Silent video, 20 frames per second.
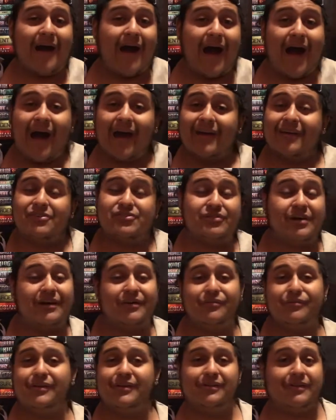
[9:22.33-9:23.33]
I try
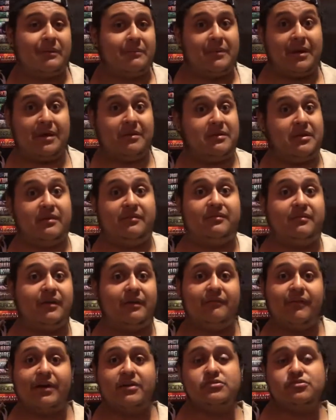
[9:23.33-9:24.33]
to read them and then see
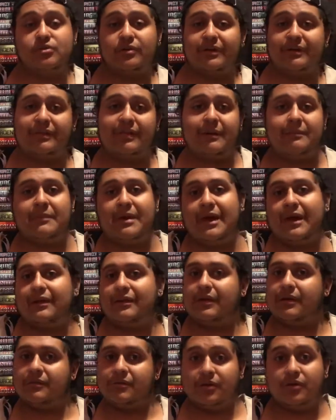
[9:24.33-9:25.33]
if I enjoyed them.
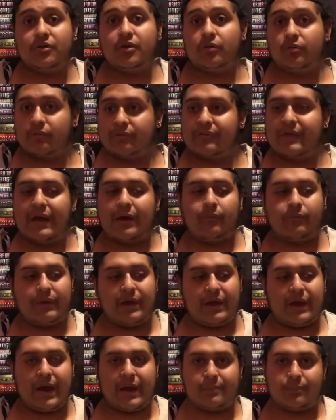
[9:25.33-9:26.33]
And then, you know, that
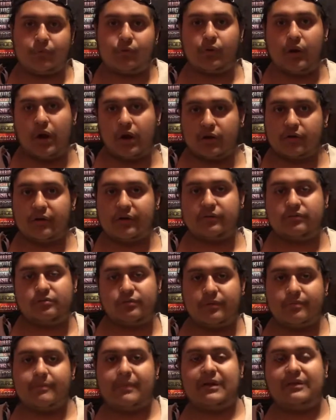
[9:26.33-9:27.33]
way I progress
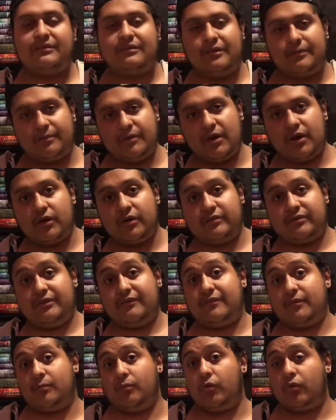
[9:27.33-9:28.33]
with my TBRs
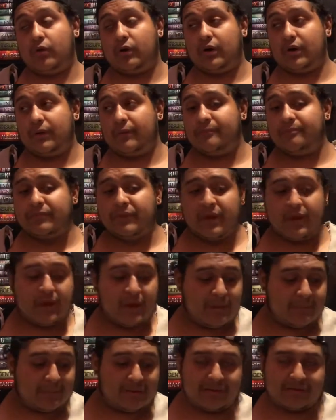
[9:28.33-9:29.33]
even more,
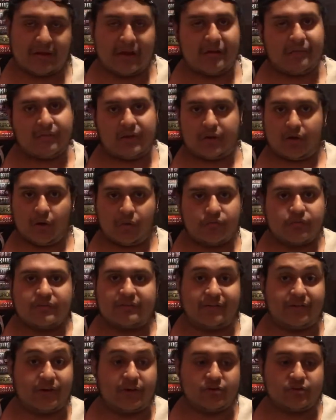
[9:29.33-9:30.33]
because I have like over
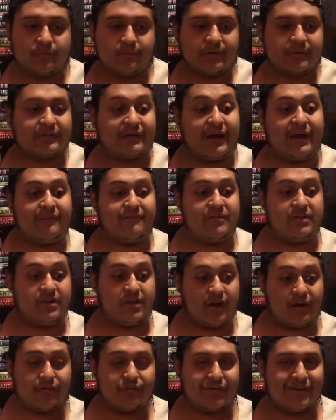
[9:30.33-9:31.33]
700 books I have
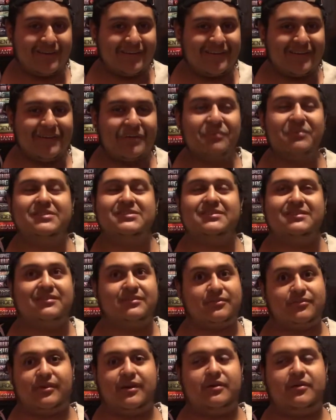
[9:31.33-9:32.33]
not read, which is
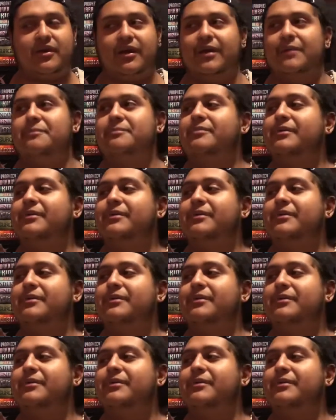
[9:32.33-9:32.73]
cray cray.